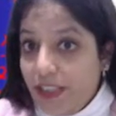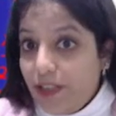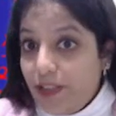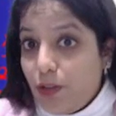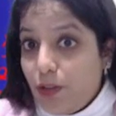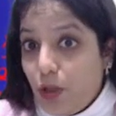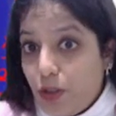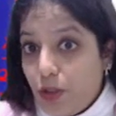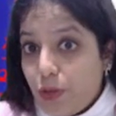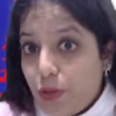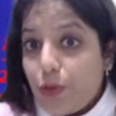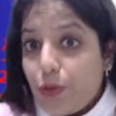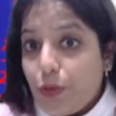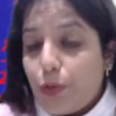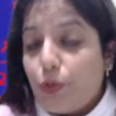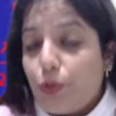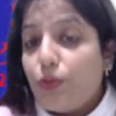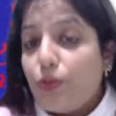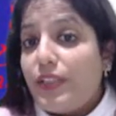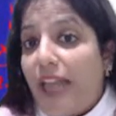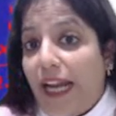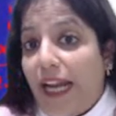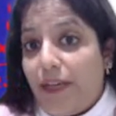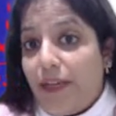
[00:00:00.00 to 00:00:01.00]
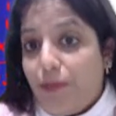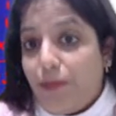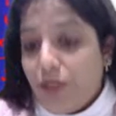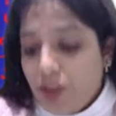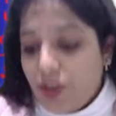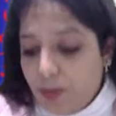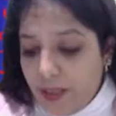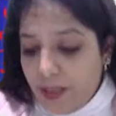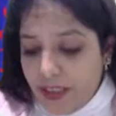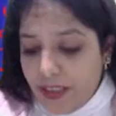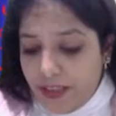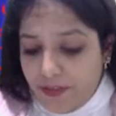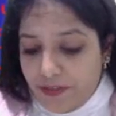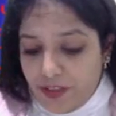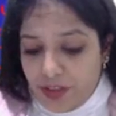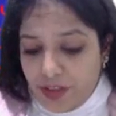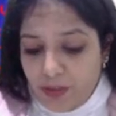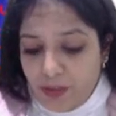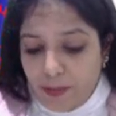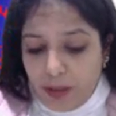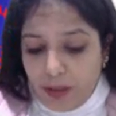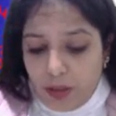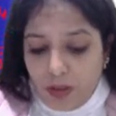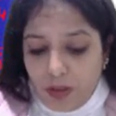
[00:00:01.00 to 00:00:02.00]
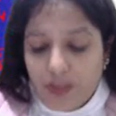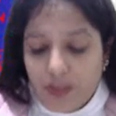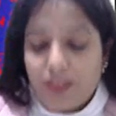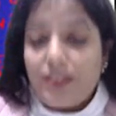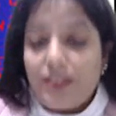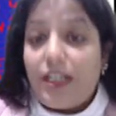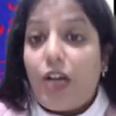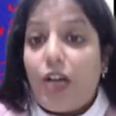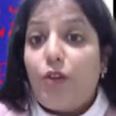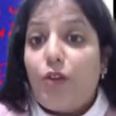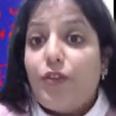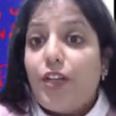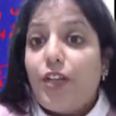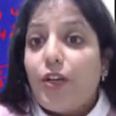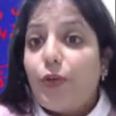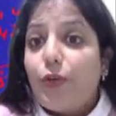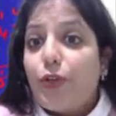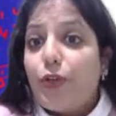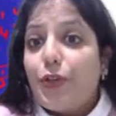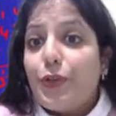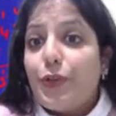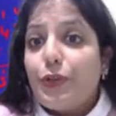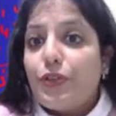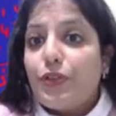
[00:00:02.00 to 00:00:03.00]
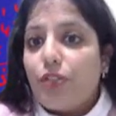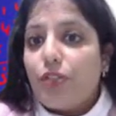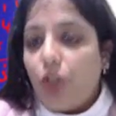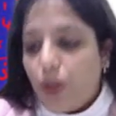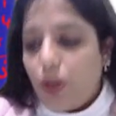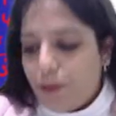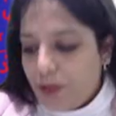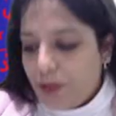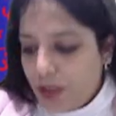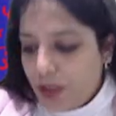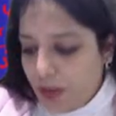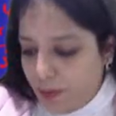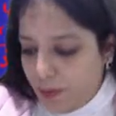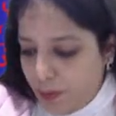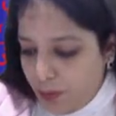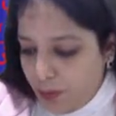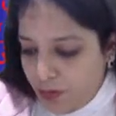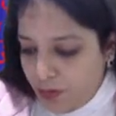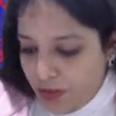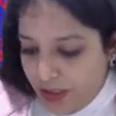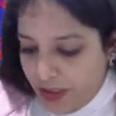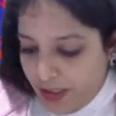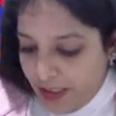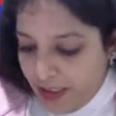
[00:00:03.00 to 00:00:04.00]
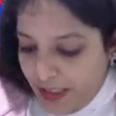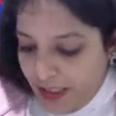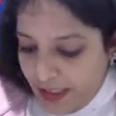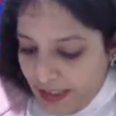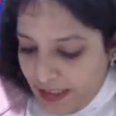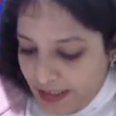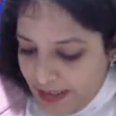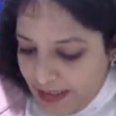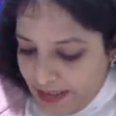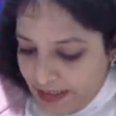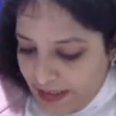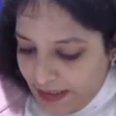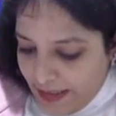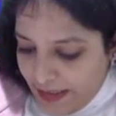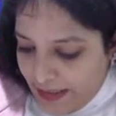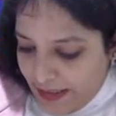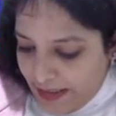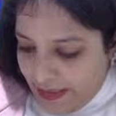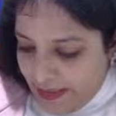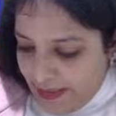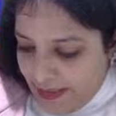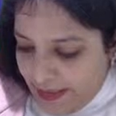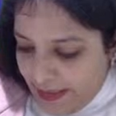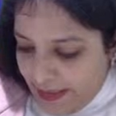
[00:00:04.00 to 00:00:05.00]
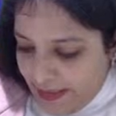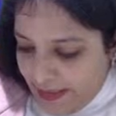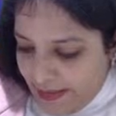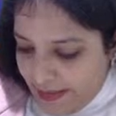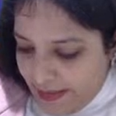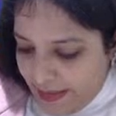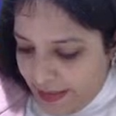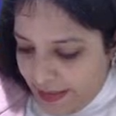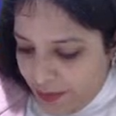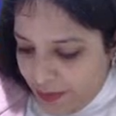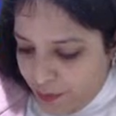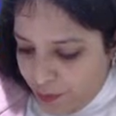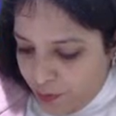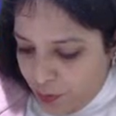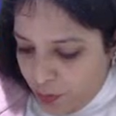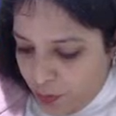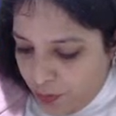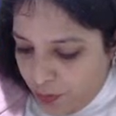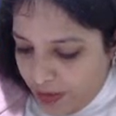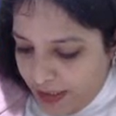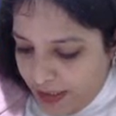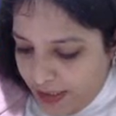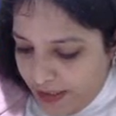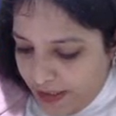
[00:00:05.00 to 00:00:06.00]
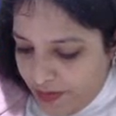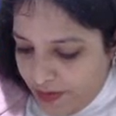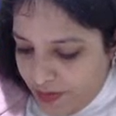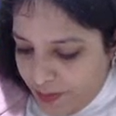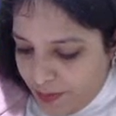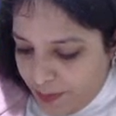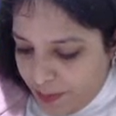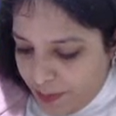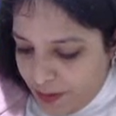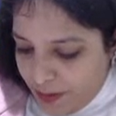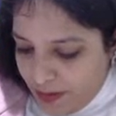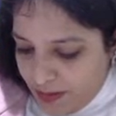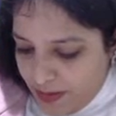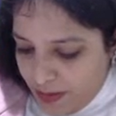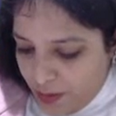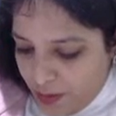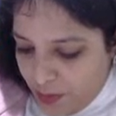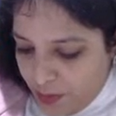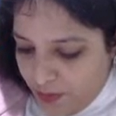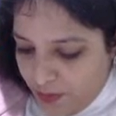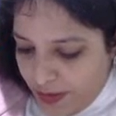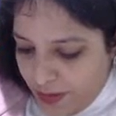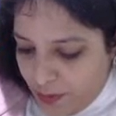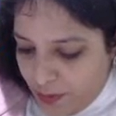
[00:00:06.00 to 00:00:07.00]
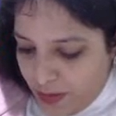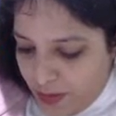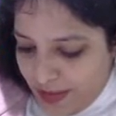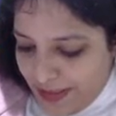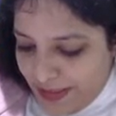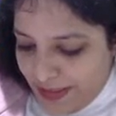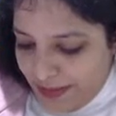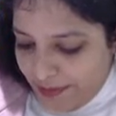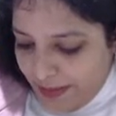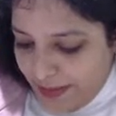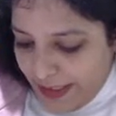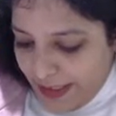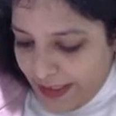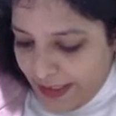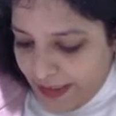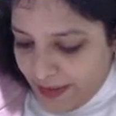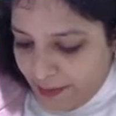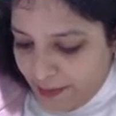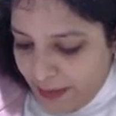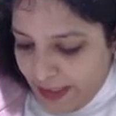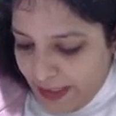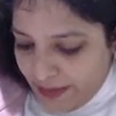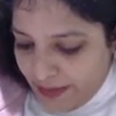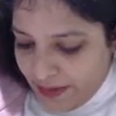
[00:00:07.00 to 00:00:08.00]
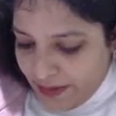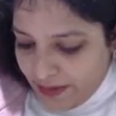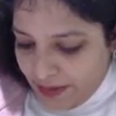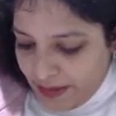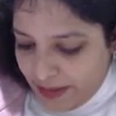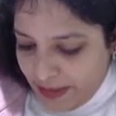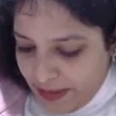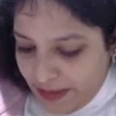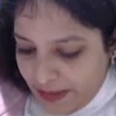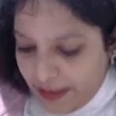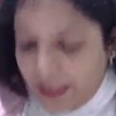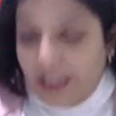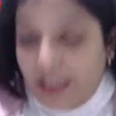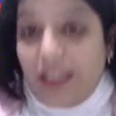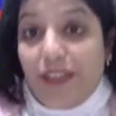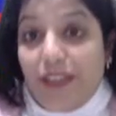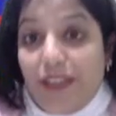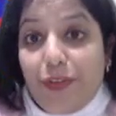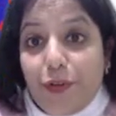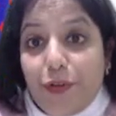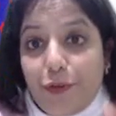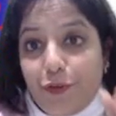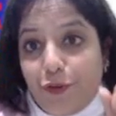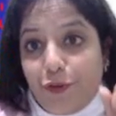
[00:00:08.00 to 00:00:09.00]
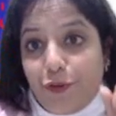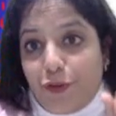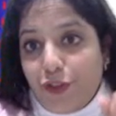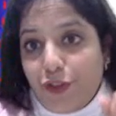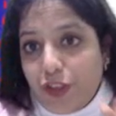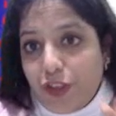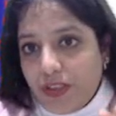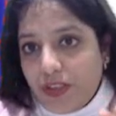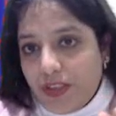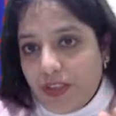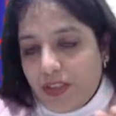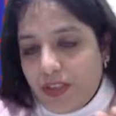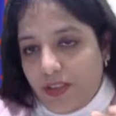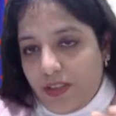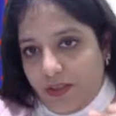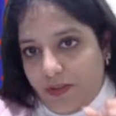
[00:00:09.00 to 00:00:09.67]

not to do that much big division, because now we are going to use the option approach here. See, 6848000, when you will divide it by 30, the first